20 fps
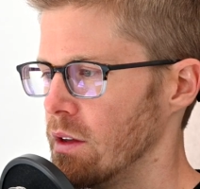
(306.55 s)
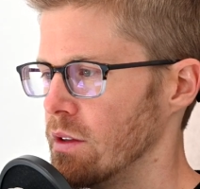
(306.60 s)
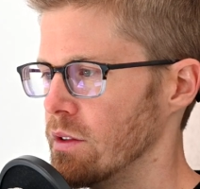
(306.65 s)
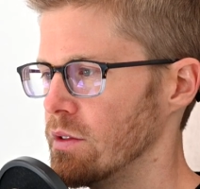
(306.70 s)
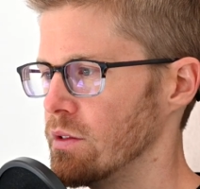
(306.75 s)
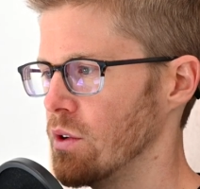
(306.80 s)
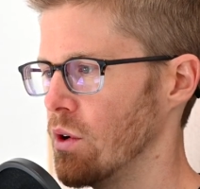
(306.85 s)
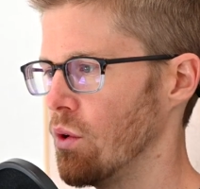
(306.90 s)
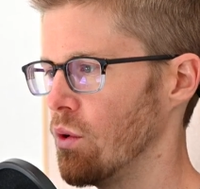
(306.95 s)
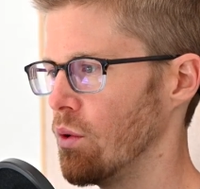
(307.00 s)

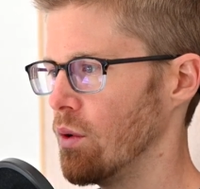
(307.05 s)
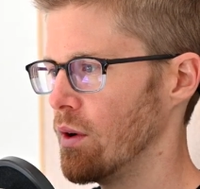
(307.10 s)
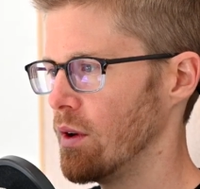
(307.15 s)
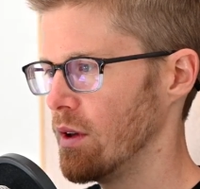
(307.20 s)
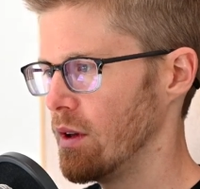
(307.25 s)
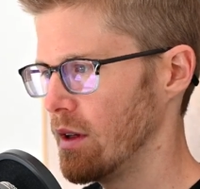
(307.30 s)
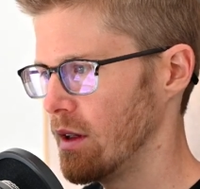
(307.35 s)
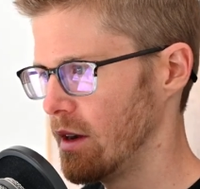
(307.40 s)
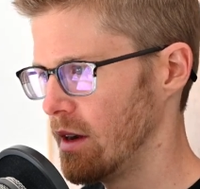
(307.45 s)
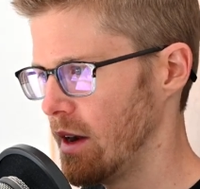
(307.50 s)
So,
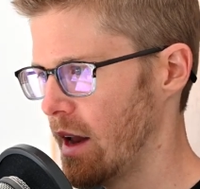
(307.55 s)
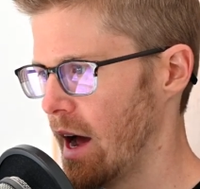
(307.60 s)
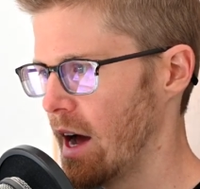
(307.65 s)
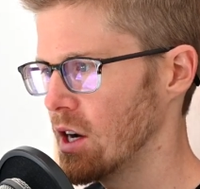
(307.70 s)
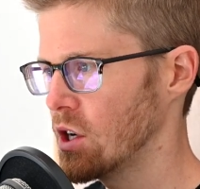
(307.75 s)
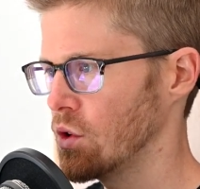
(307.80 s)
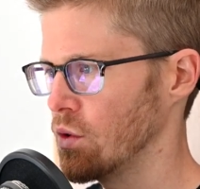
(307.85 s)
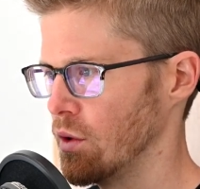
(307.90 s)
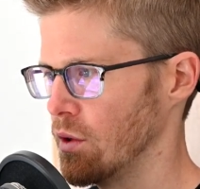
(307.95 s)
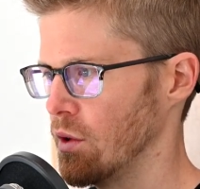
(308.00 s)

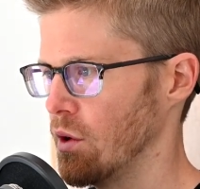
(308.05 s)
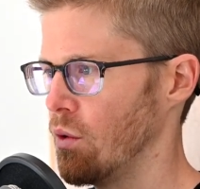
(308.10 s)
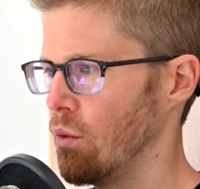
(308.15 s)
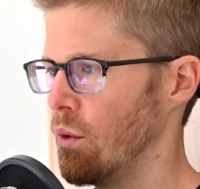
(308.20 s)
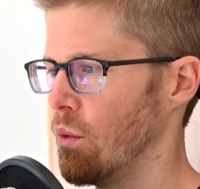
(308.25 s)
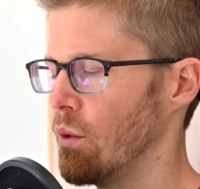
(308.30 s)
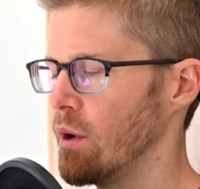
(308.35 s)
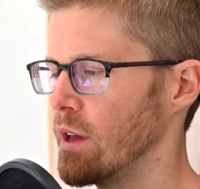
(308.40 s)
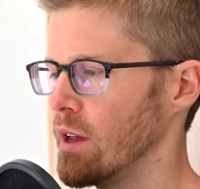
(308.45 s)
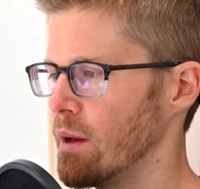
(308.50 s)
naturally, though, we
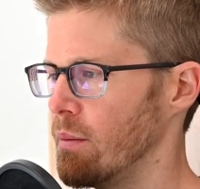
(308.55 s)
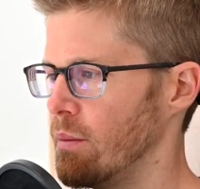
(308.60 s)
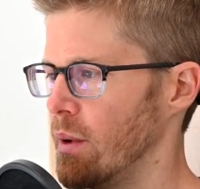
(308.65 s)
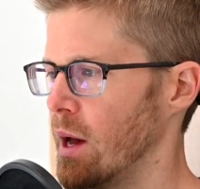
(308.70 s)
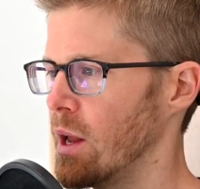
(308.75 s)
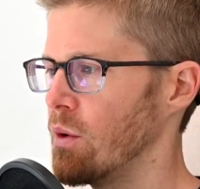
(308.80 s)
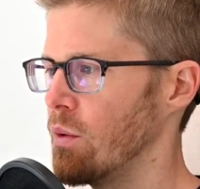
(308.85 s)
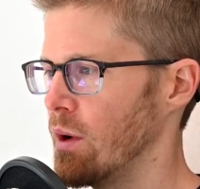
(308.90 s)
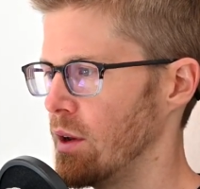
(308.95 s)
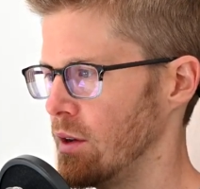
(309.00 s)
want to get
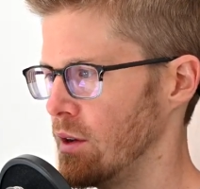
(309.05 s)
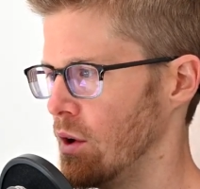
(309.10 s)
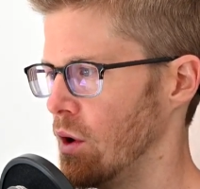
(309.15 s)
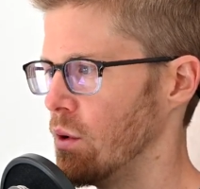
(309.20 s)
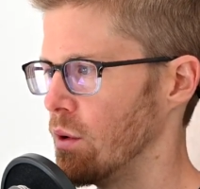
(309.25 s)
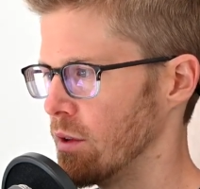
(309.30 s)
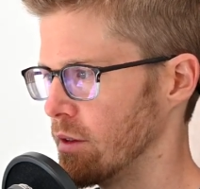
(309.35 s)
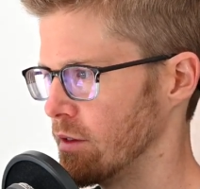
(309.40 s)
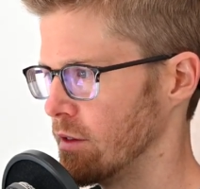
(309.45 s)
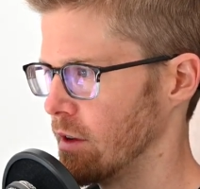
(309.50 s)
better at
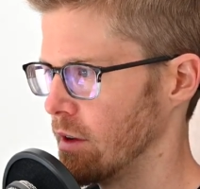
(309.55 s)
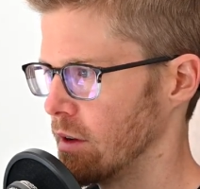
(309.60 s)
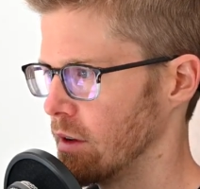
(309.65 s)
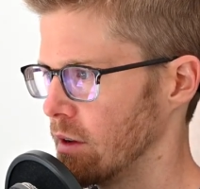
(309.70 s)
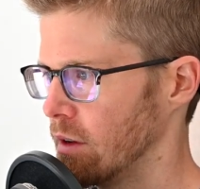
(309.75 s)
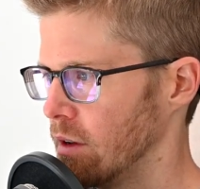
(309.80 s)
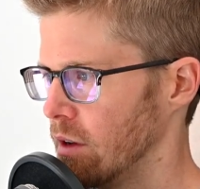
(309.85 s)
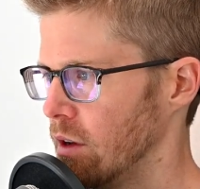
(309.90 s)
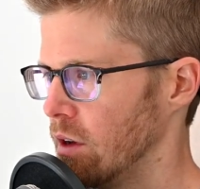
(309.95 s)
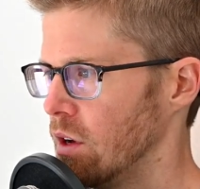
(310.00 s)
noticing.